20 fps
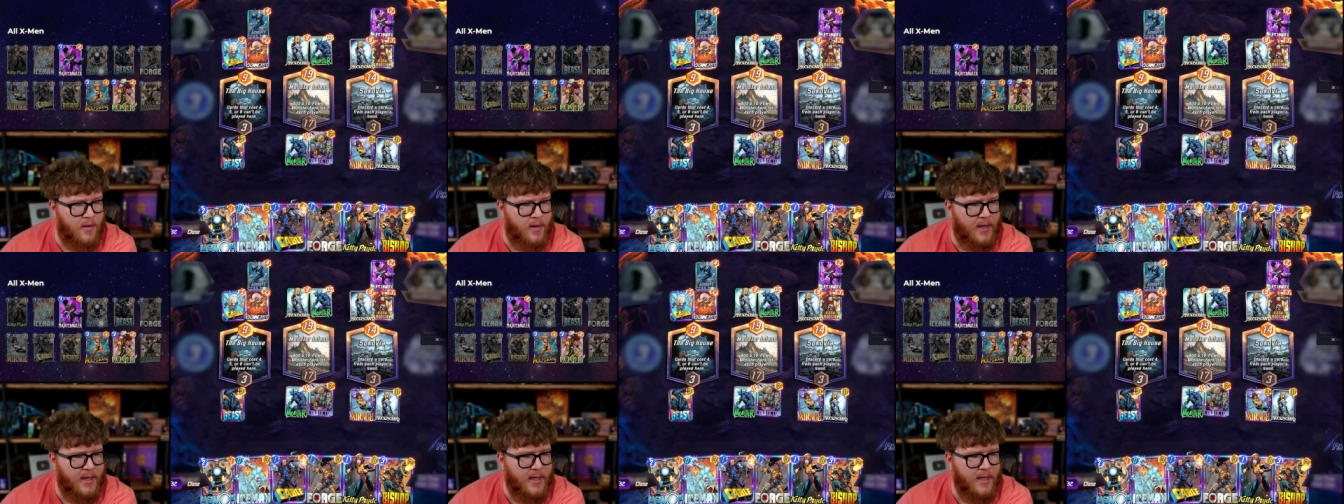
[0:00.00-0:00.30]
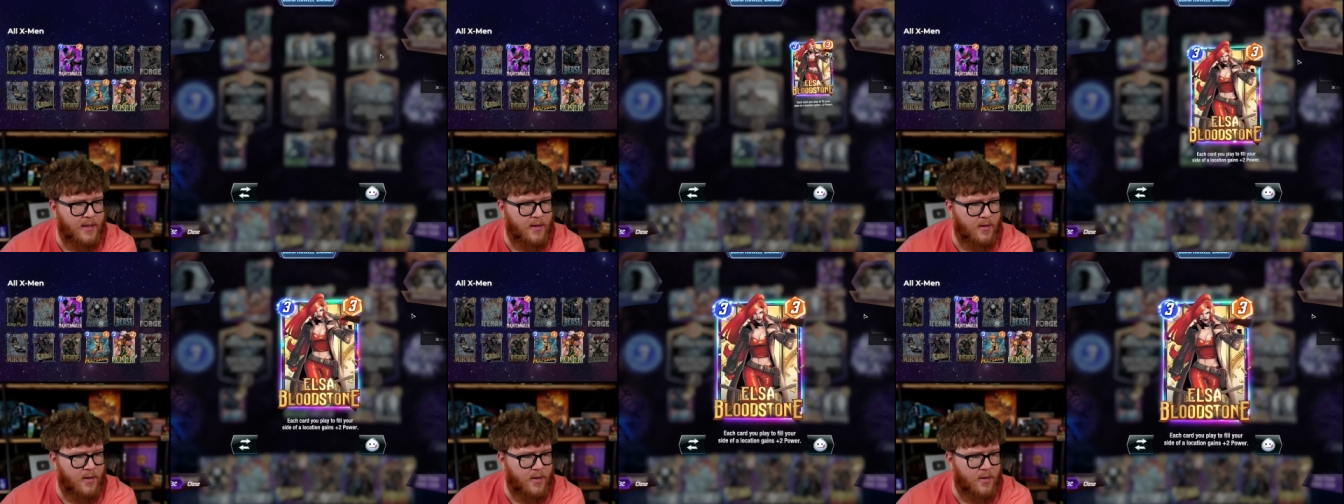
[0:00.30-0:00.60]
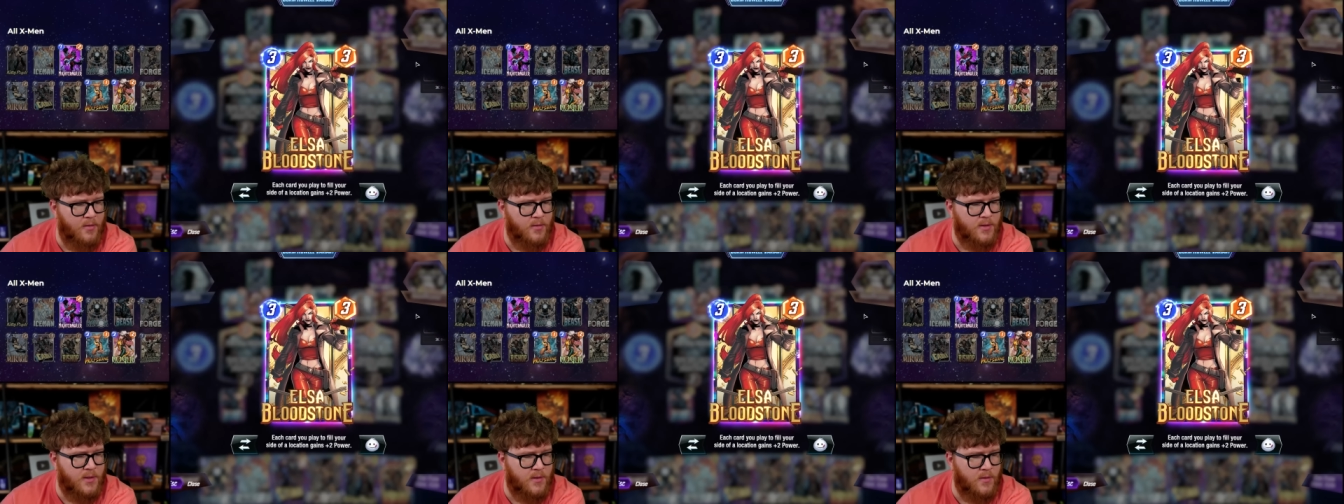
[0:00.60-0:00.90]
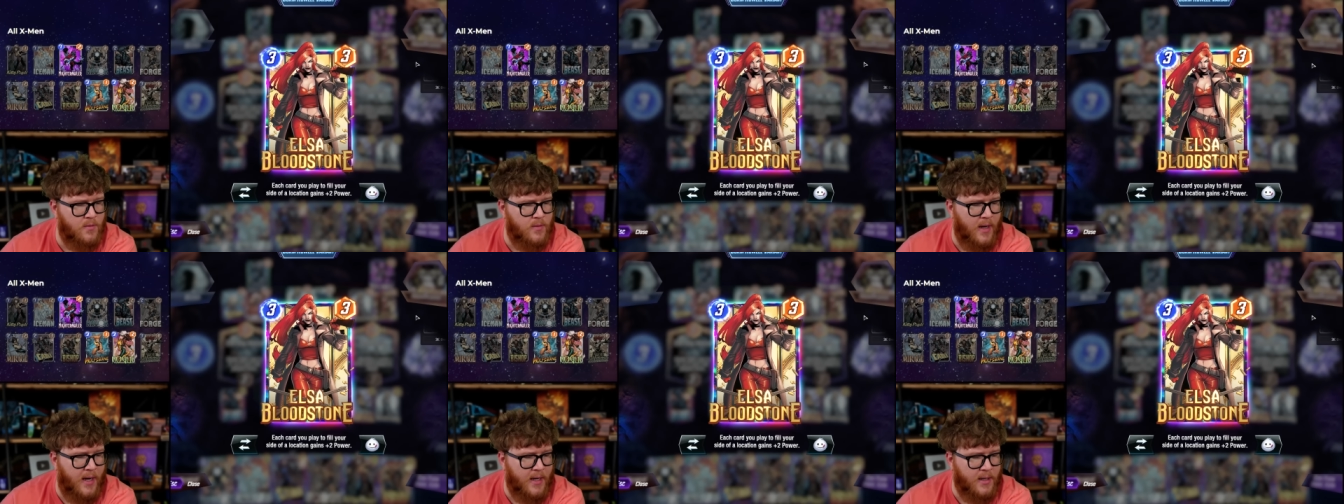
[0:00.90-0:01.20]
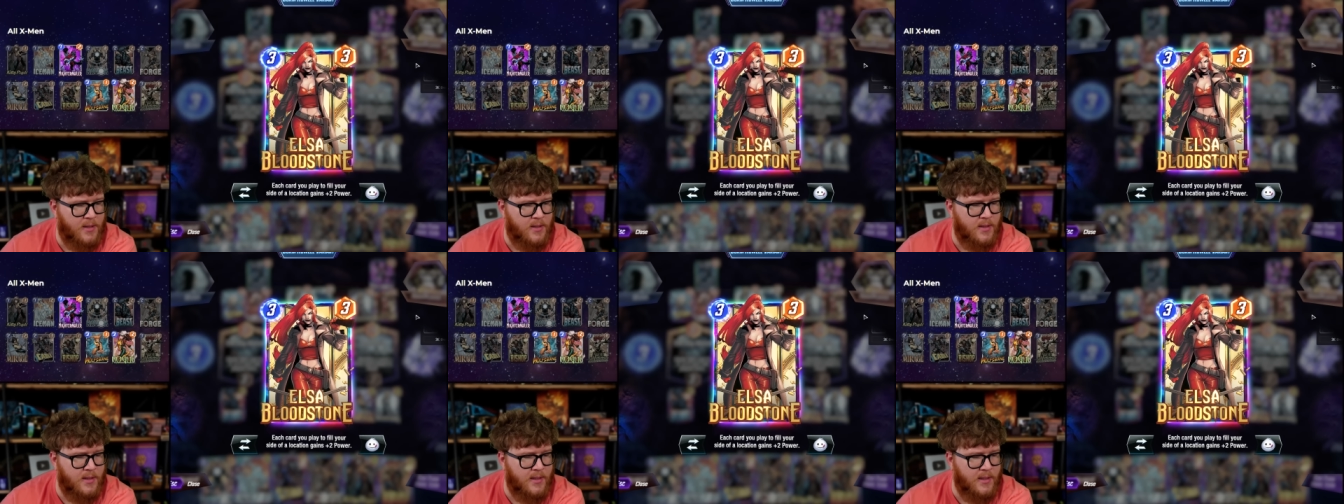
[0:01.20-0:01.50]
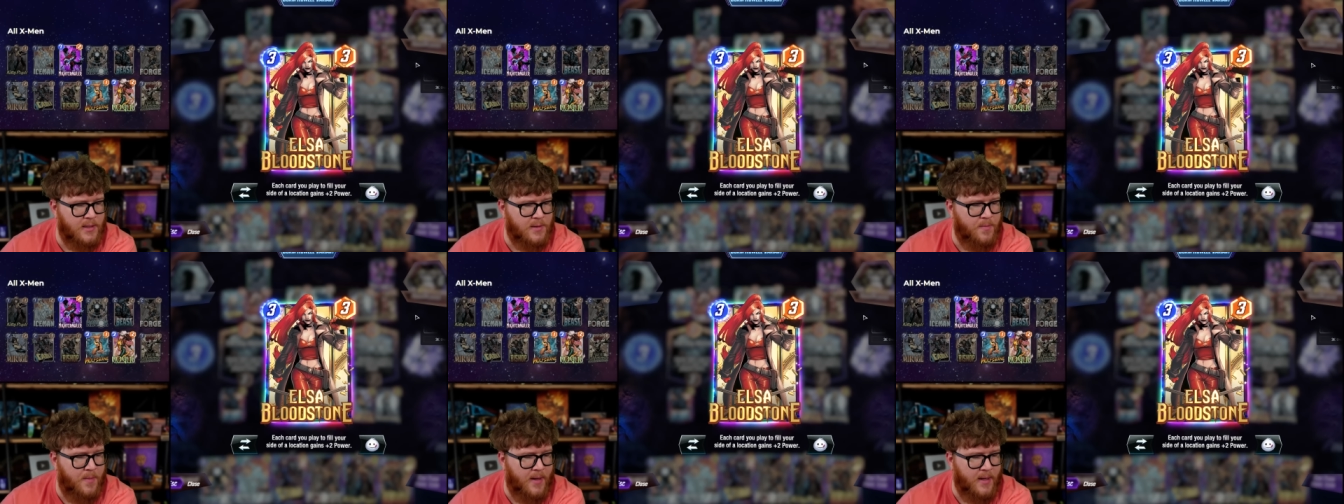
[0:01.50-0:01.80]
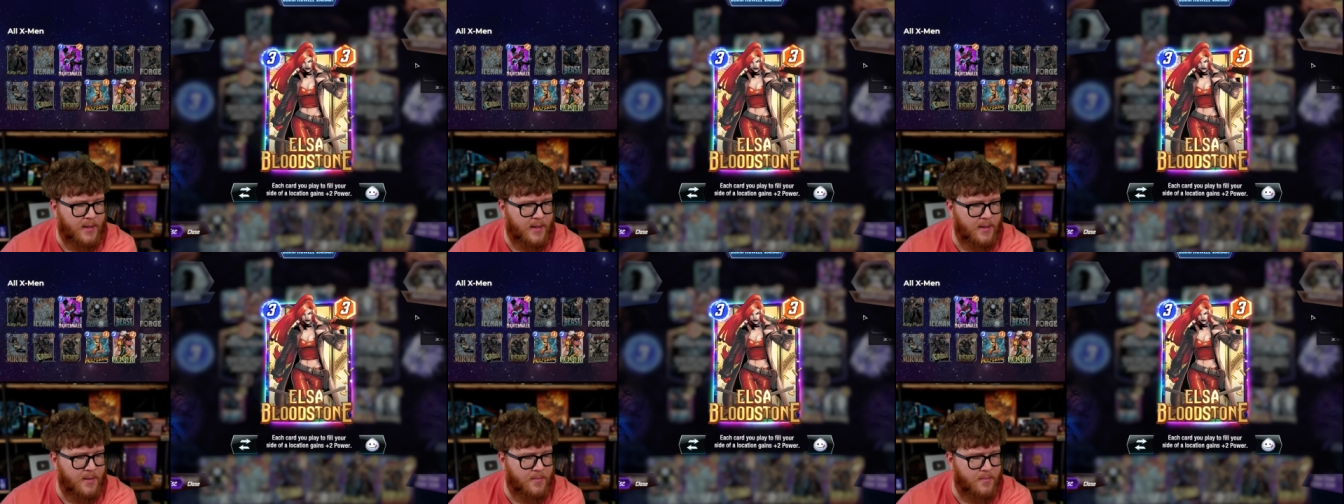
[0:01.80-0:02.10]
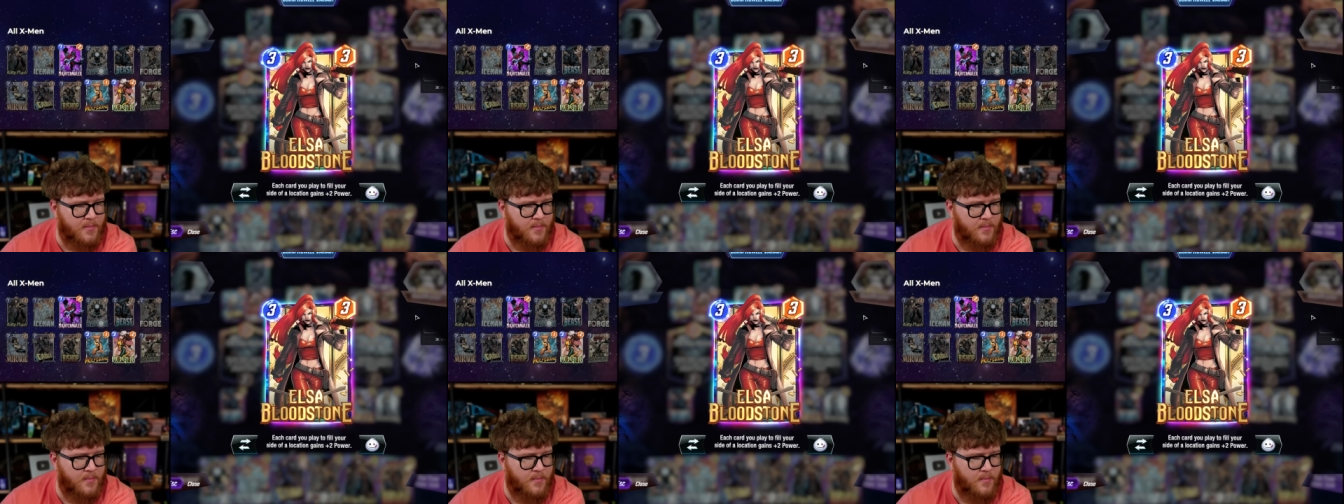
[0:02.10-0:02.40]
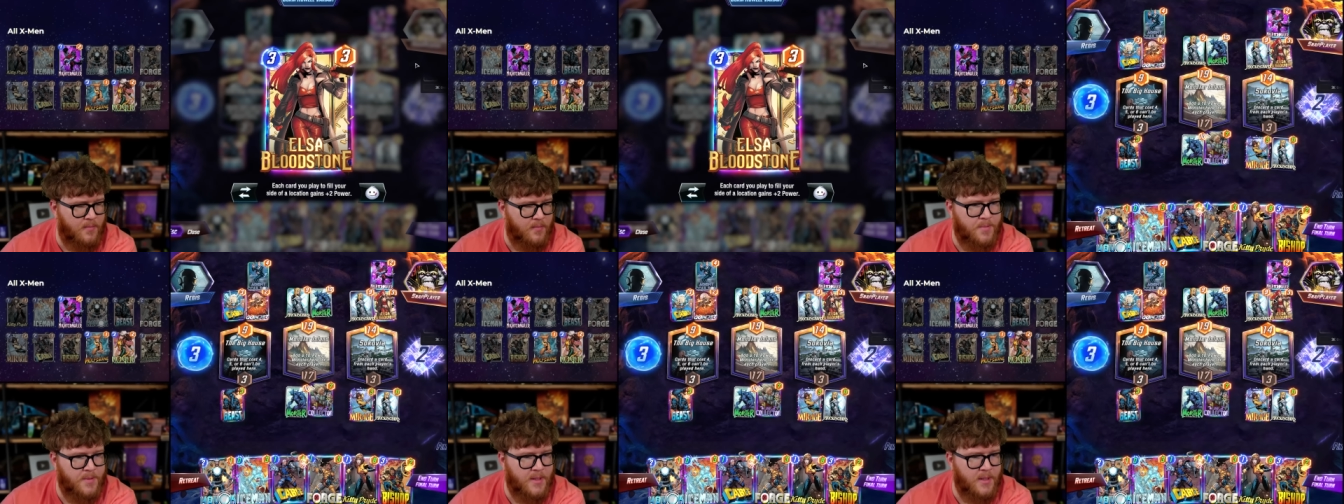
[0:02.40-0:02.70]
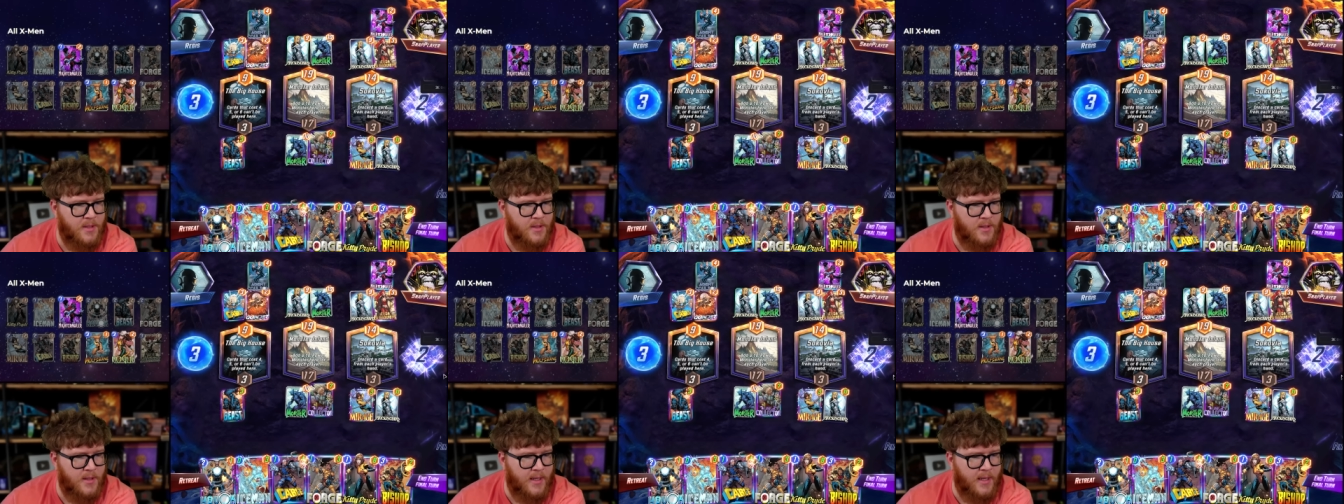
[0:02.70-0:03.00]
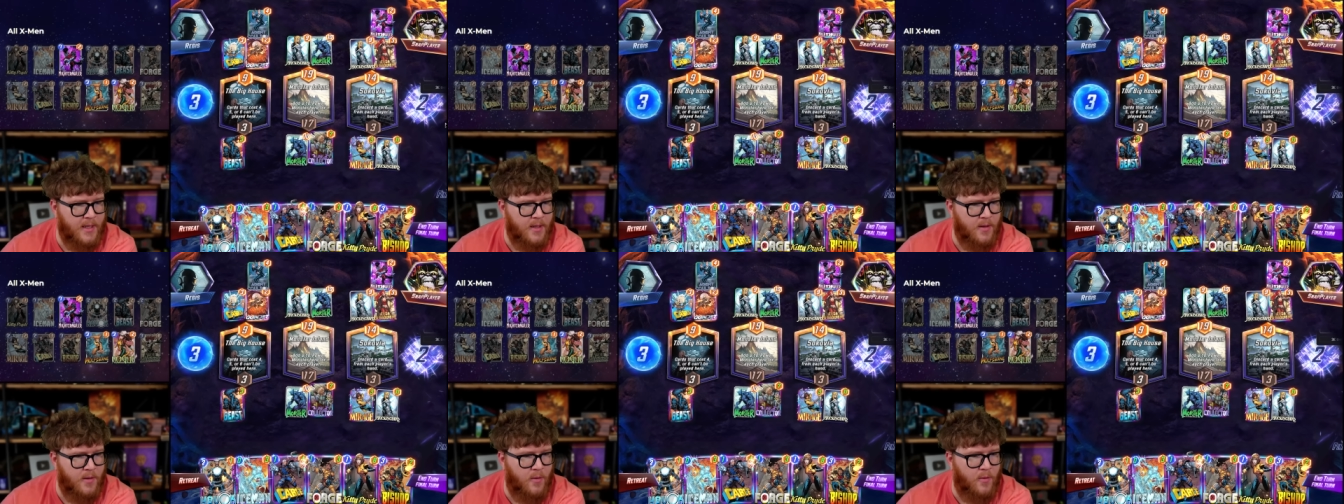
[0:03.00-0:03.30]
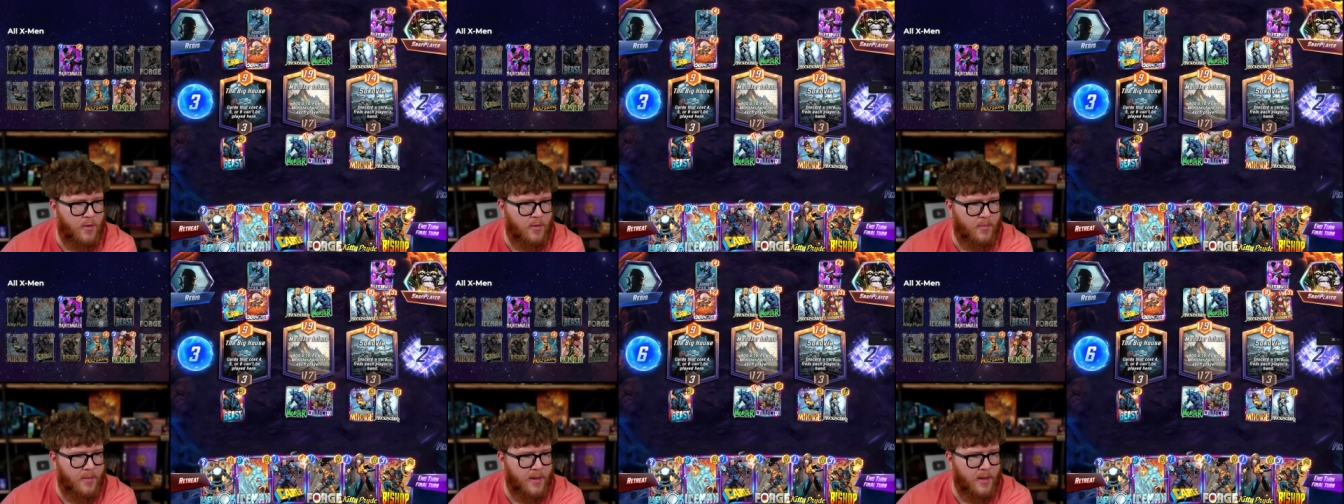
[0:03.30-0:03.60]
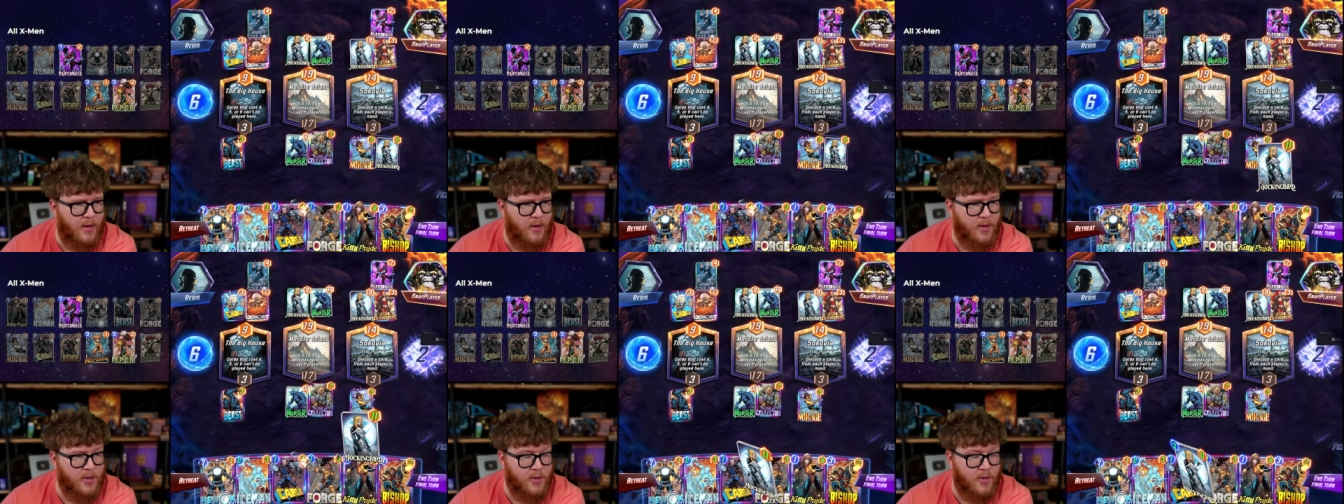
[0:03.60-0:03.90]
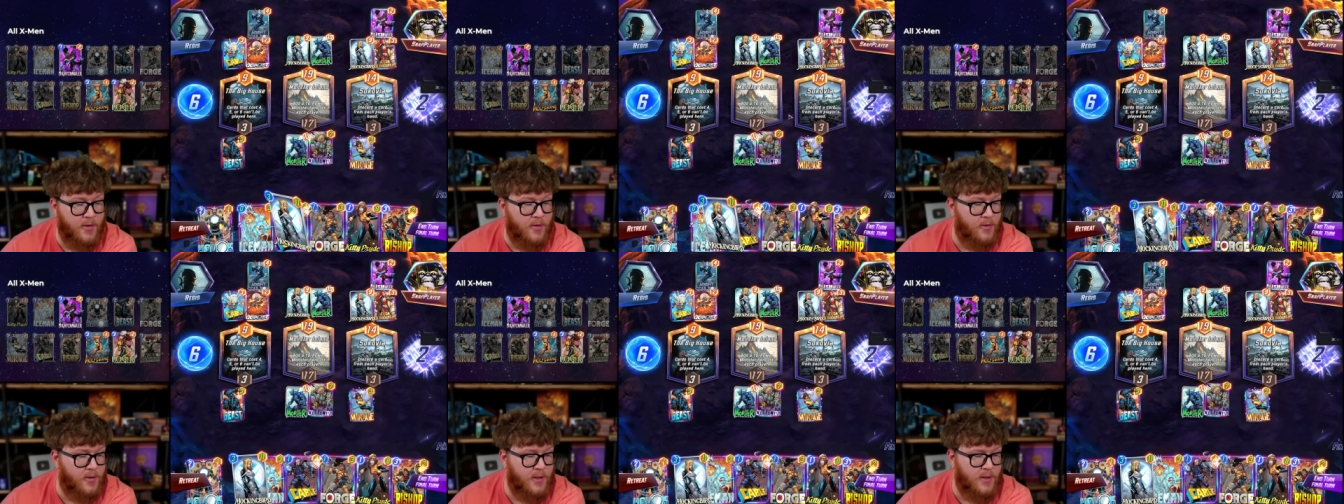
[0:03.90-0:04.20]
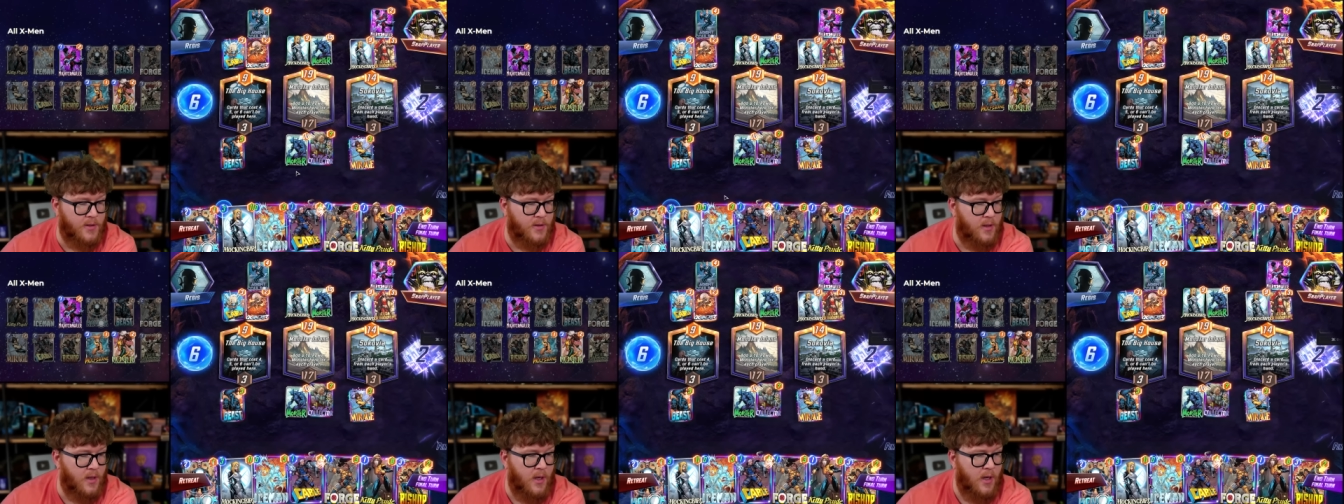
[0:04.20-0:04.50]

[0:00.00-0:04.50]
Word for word: Here you do actually expect them potentially get notably larger, and they're just